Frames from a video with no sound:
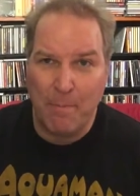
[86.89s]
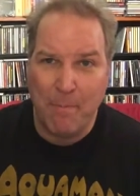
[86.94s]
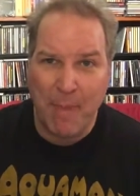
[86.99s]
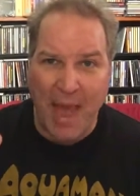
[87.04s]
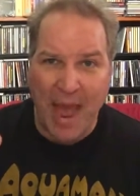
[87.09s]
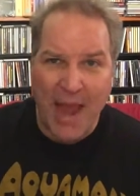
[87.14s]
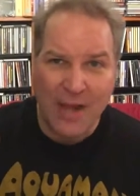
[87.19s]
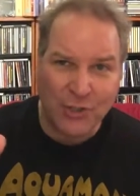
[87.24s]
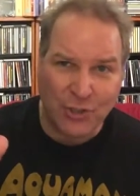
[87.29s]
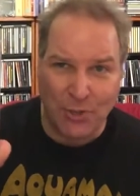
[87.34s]

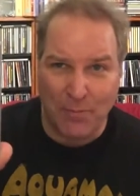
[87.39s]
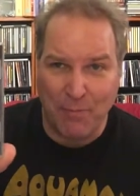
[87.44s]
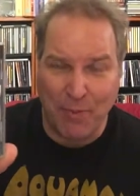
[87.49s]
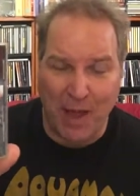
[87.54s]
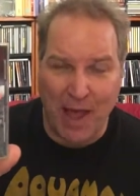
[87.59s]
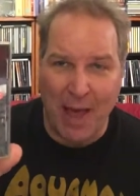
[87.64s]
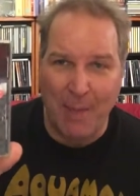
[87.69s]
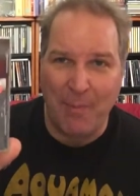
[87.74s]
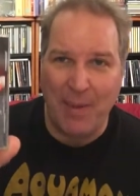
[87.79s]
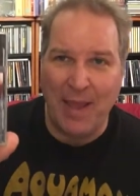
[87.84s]
Bash and
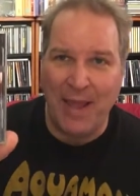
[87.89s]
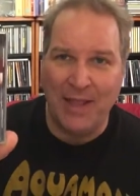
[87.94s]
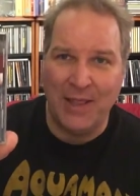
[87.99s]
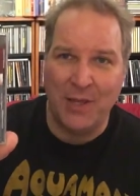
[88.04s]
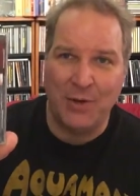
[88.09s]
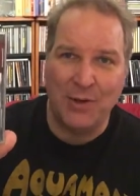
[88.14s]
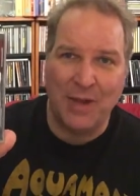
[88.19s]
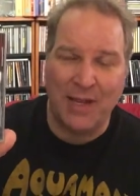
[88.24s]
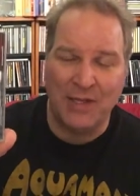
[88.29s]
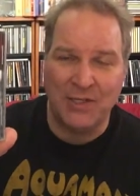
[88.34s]
Pop and
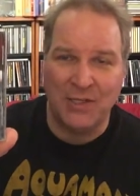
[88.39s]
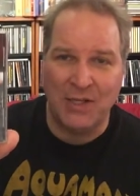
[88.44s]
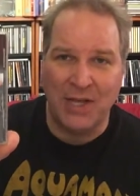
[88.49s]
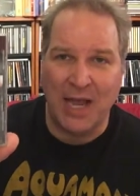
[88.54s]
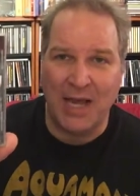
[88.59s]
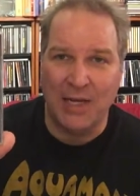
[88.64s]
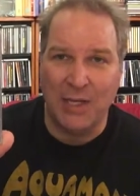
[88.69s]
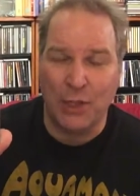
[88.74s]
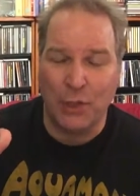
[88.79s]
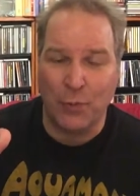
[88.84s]
their
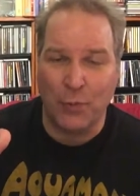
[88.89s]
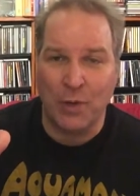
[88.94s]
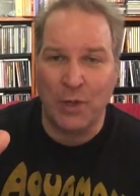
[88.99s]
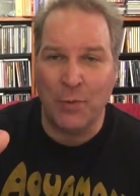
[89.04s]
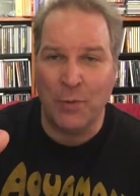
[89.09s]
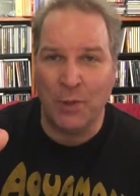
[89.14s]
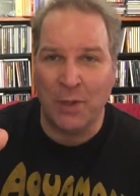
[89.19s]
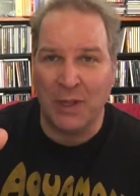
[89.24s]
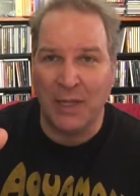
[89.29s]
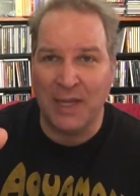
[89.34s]
1993
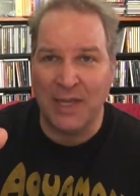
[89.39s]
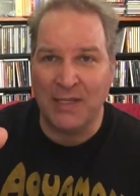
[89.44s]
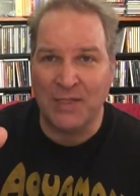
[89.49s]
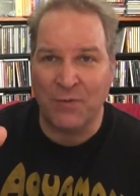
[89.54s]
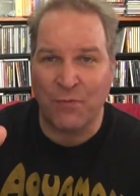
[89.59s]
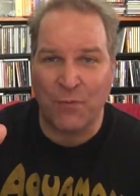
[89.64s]
release,